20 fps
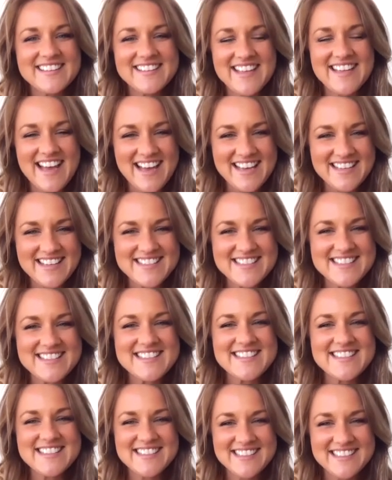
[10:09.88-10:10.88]

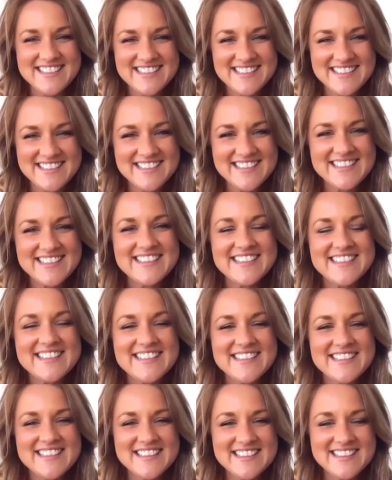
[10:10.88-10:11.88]

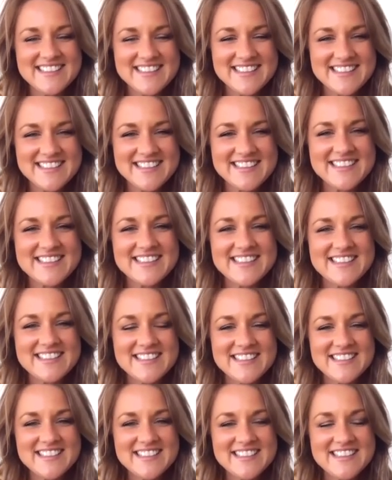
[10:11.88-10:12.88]

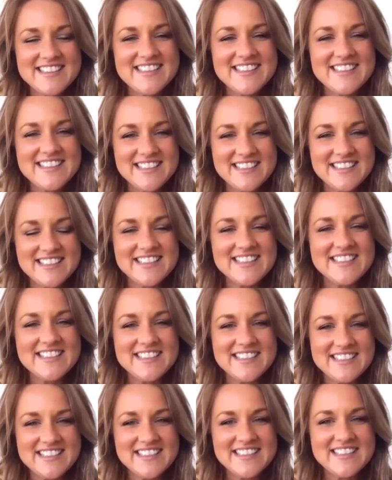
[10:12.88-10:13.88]

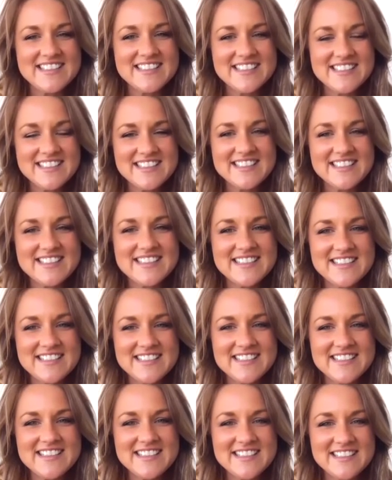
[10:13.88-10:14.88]

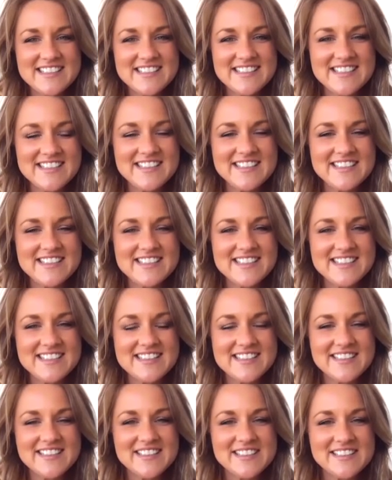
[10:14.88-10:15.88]

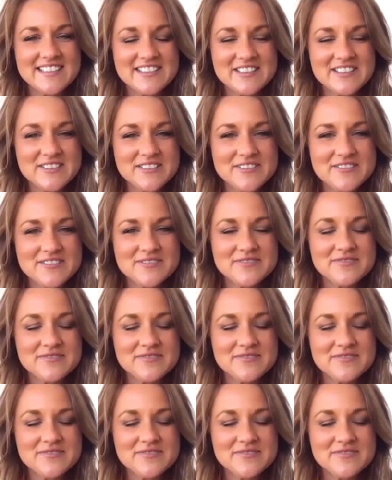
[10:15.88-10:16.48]
The person shown says nothing.